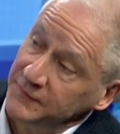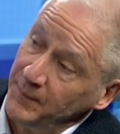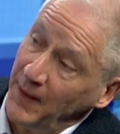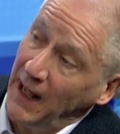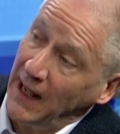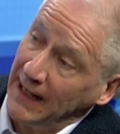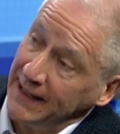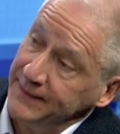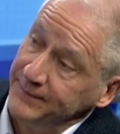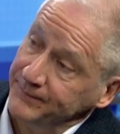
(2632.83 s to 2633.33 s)

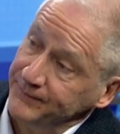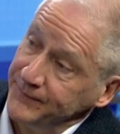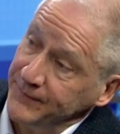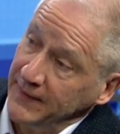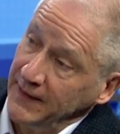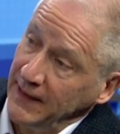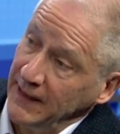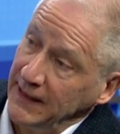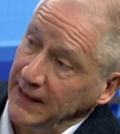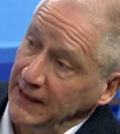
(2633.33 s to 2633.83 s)
spot
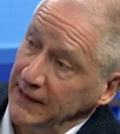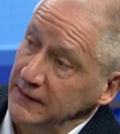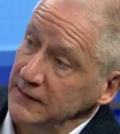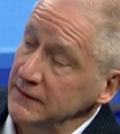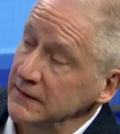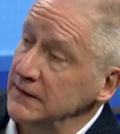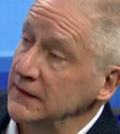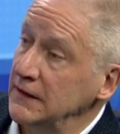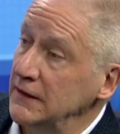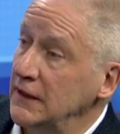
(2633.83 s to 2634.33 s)

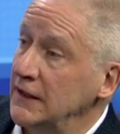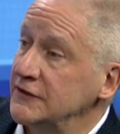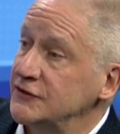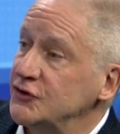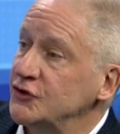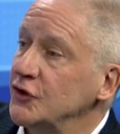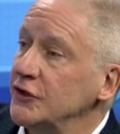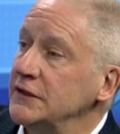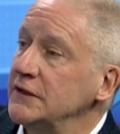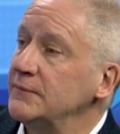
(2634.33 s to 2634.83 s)
and it
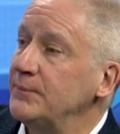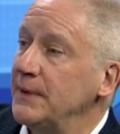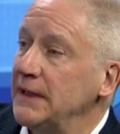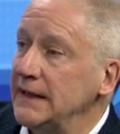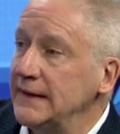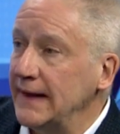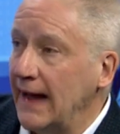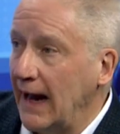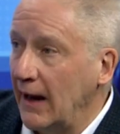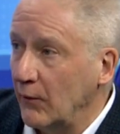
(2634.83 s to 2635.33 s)
shouldn't
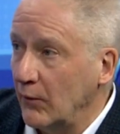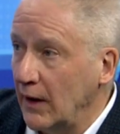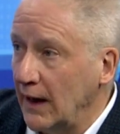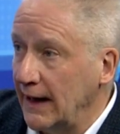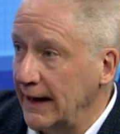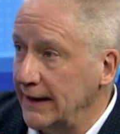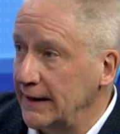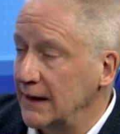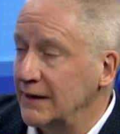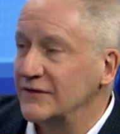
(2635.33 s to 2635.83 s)
be that
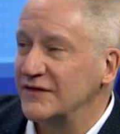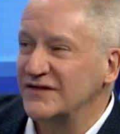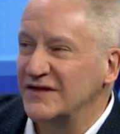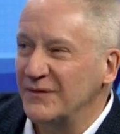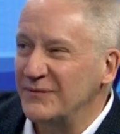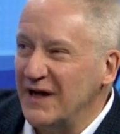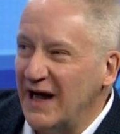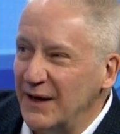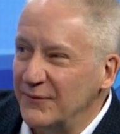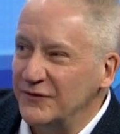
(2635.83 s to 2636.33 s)
way.
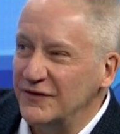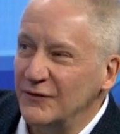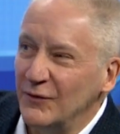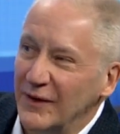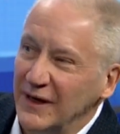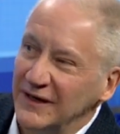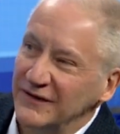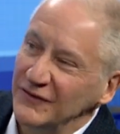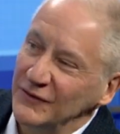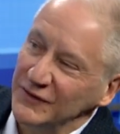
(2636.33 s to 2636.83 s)
Sometimes you
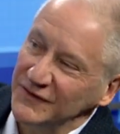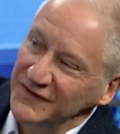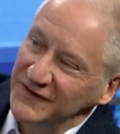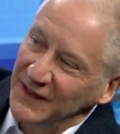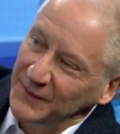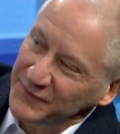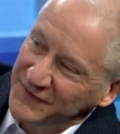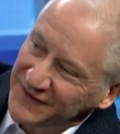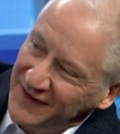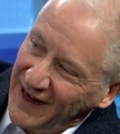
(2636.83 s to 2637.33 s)
want to do a
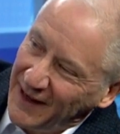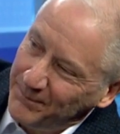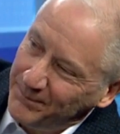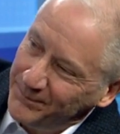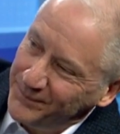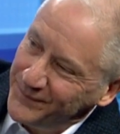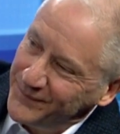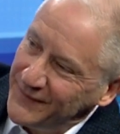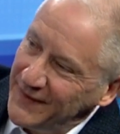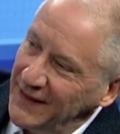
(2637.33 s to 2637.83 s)
skip step
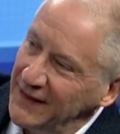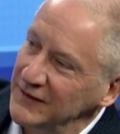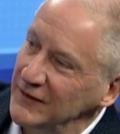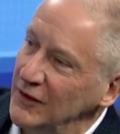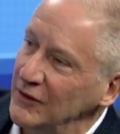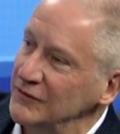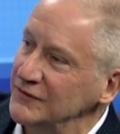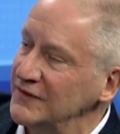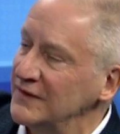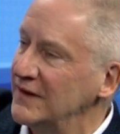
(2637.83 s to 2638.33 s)
and
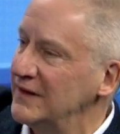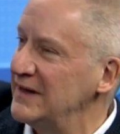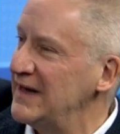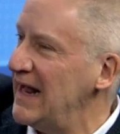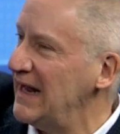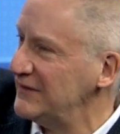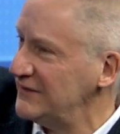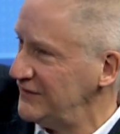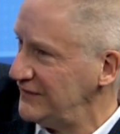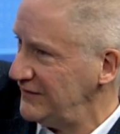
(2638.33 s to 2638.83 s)
go to the
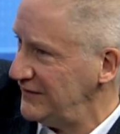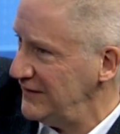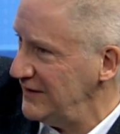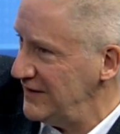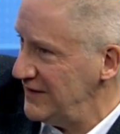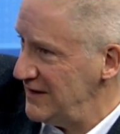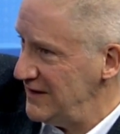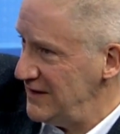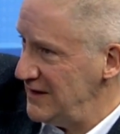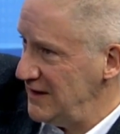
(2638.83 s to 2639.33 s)
next
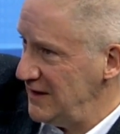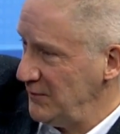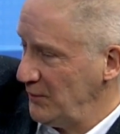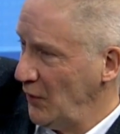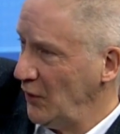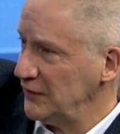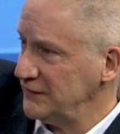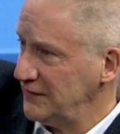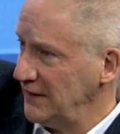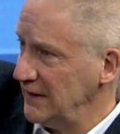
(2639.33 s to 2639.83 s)

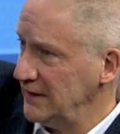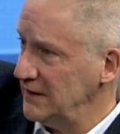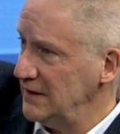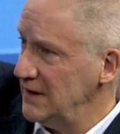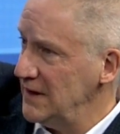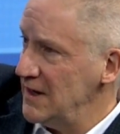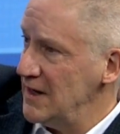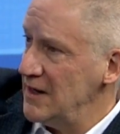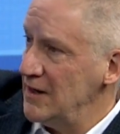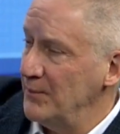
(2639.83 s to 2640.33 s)
person,
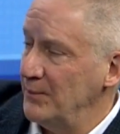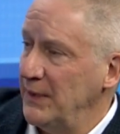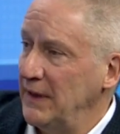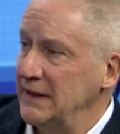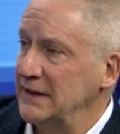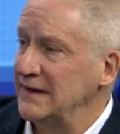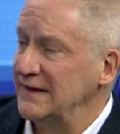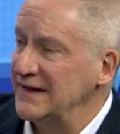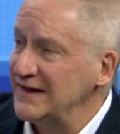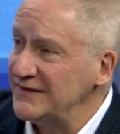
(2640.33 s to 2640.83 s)

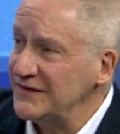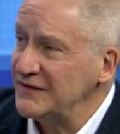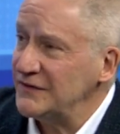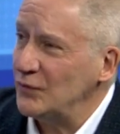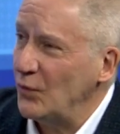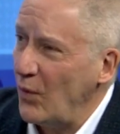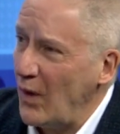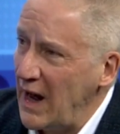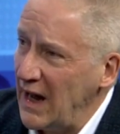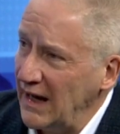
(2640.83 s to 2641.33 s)
but this
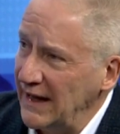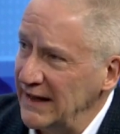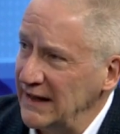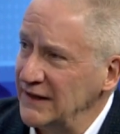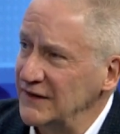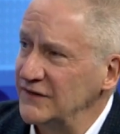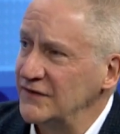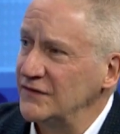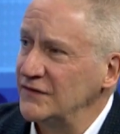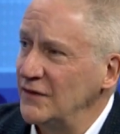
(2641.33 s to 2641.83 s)
is why
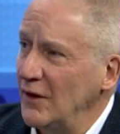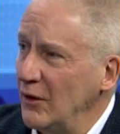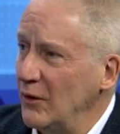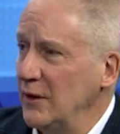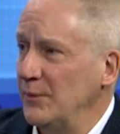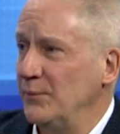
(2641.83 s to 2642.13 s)
it's so